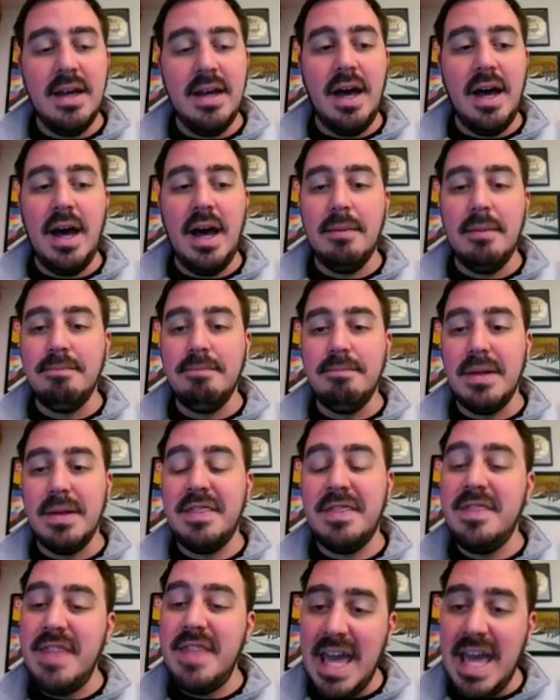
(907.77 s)
But
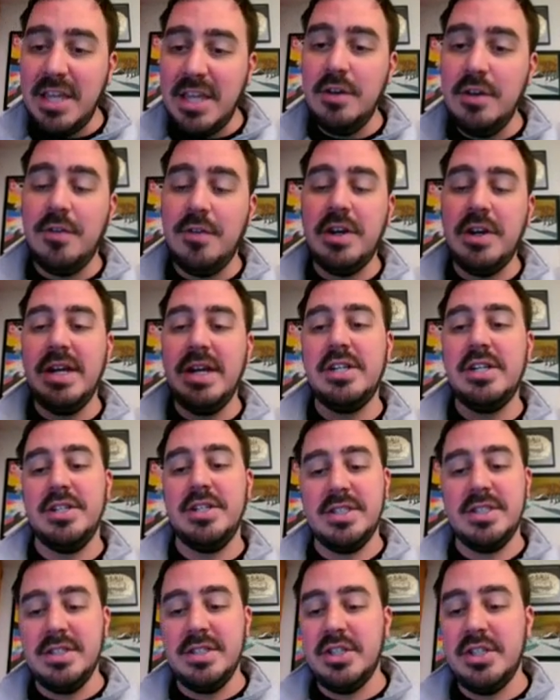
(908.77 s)
thank you for your
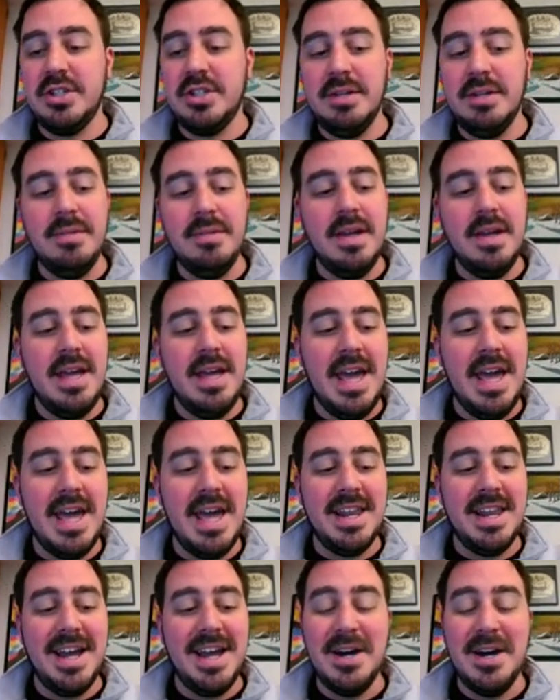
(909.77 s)
interest in the trip,
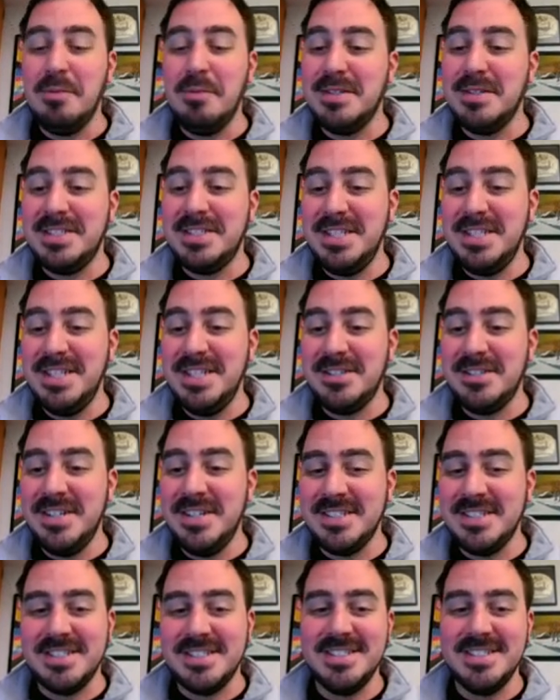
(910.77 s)
and I hope to see you in
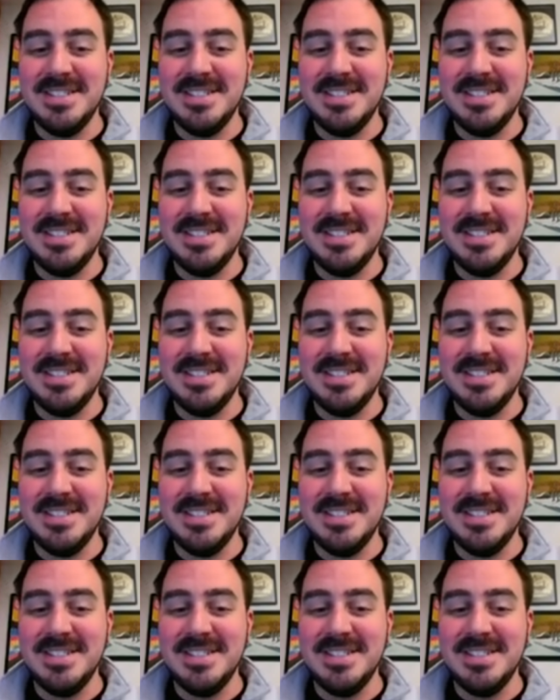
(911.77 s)
Greece.